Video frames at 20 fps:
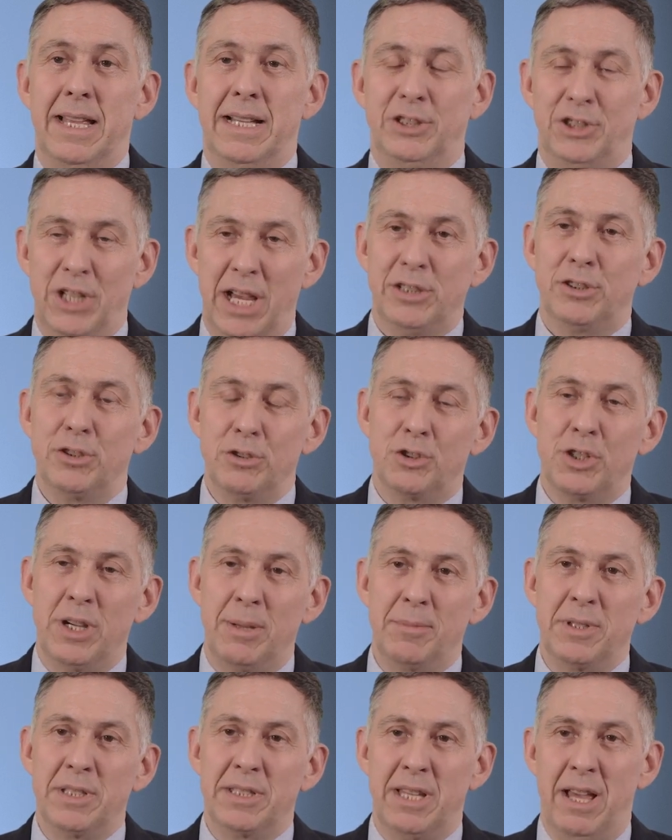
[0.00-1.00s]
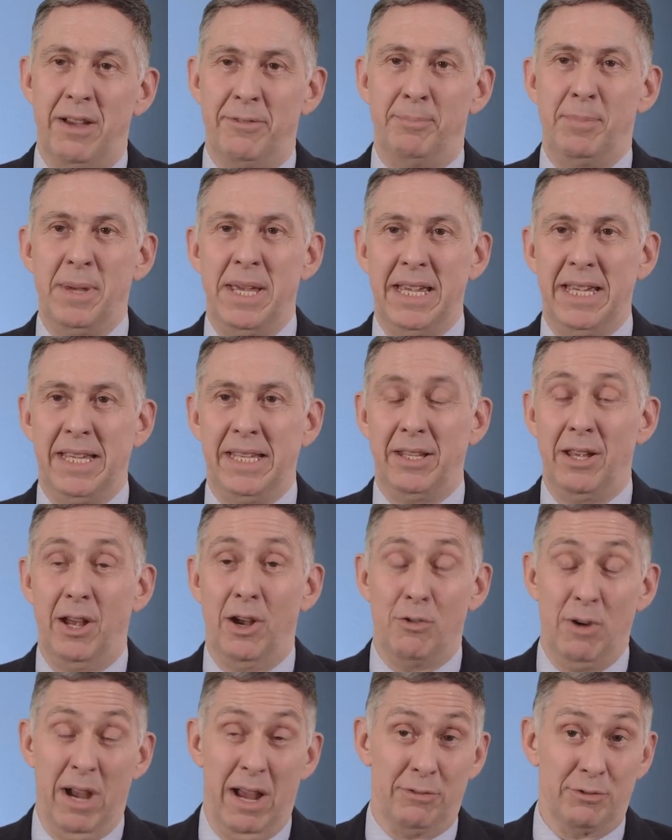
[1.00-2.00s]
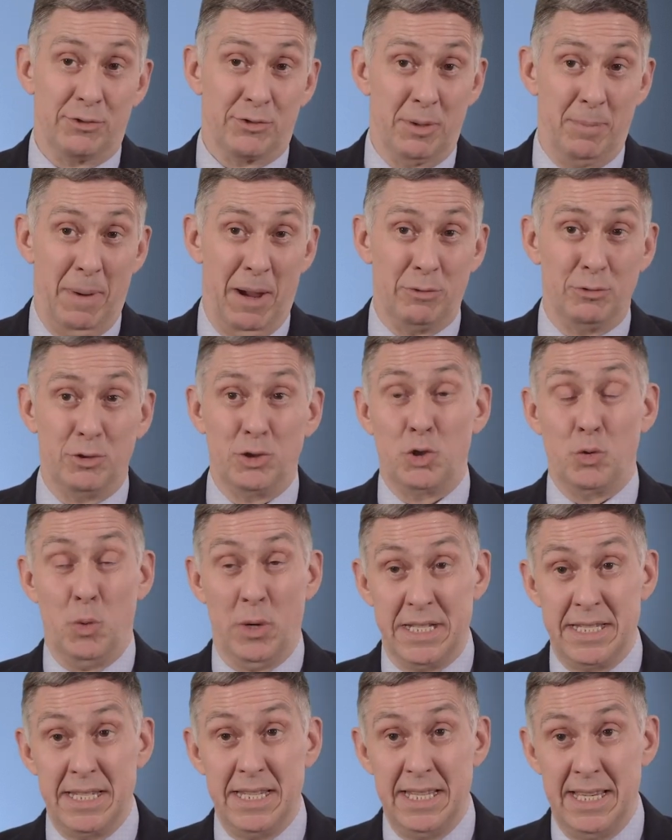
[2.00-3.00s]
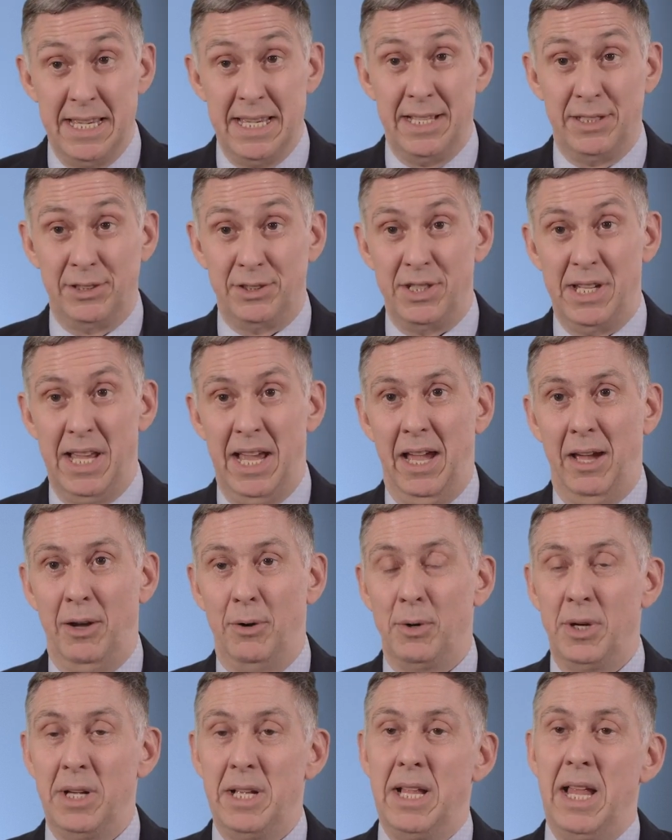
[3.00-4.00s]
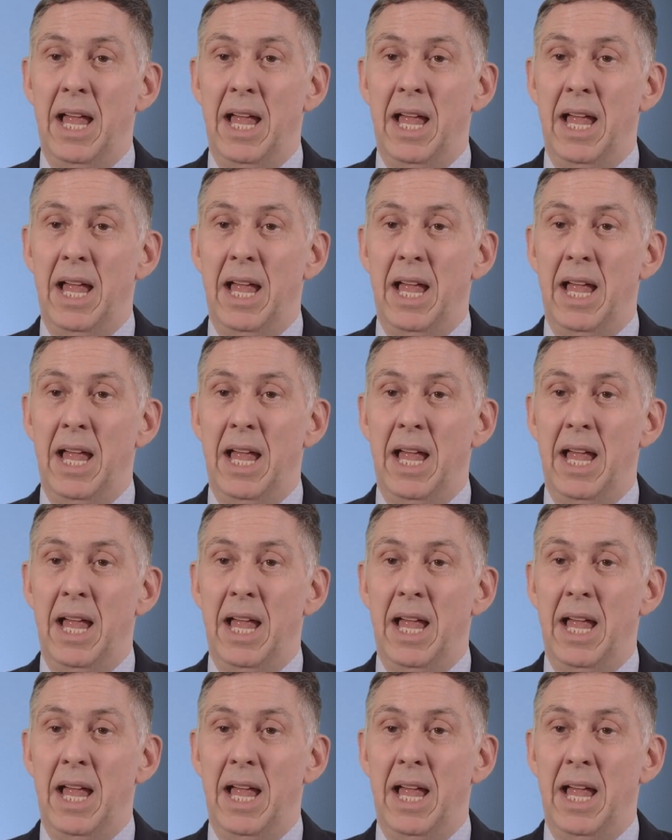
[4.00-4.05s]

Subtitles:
Injection treatments have been around for about 20 years now,